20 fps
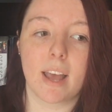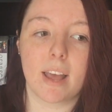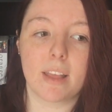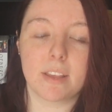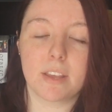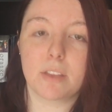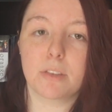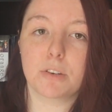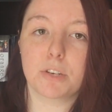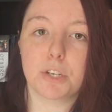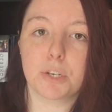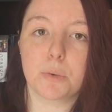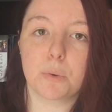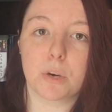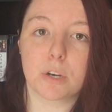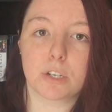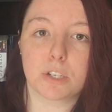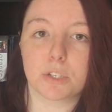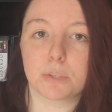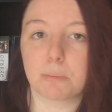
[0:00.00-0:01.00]
And the other two
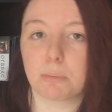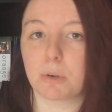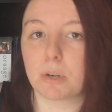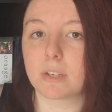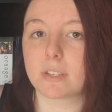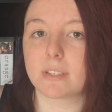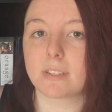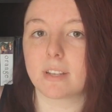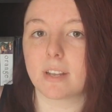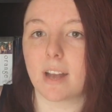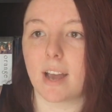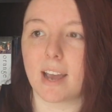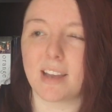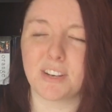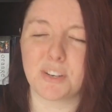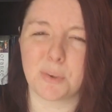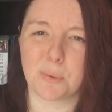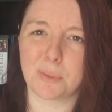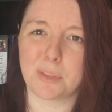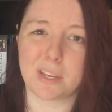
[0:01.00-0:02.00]
are just books that I
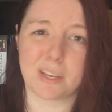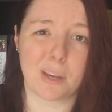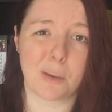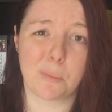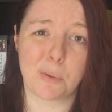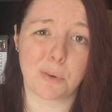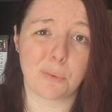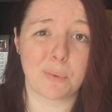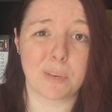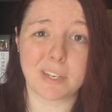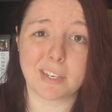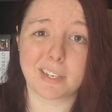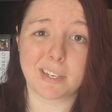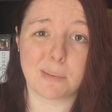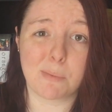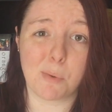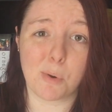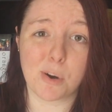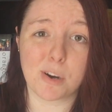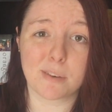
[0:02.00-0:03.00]
don't think I want to read
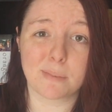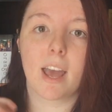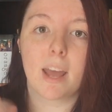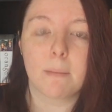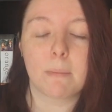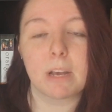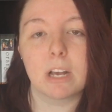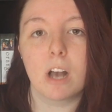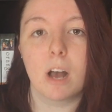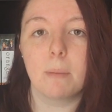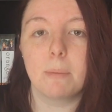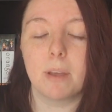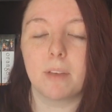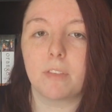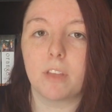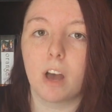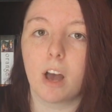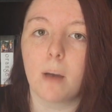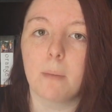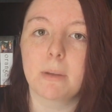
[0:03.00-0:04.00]
anymore. And my copy
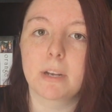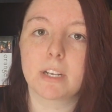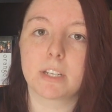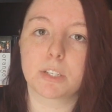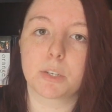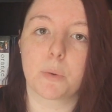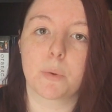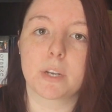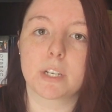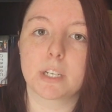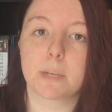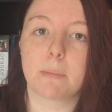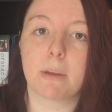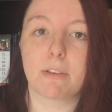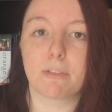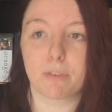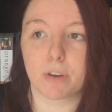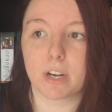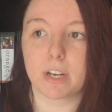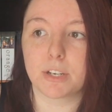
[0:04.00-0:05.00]
of The Hobbit is going to
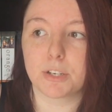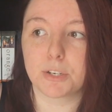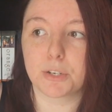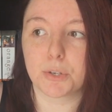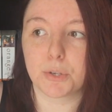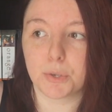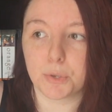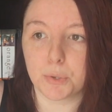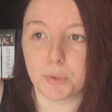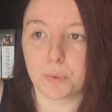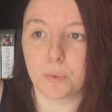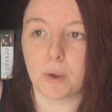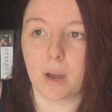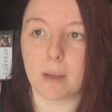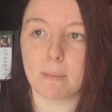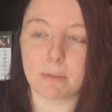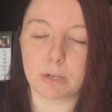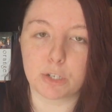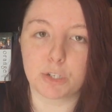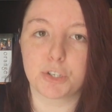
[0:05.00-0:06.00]
my friend who
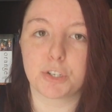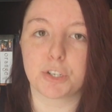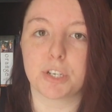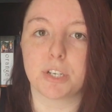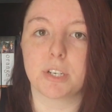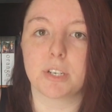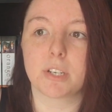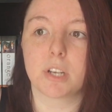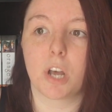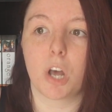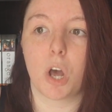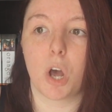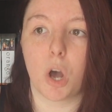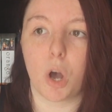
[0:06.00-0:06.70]
I mentioned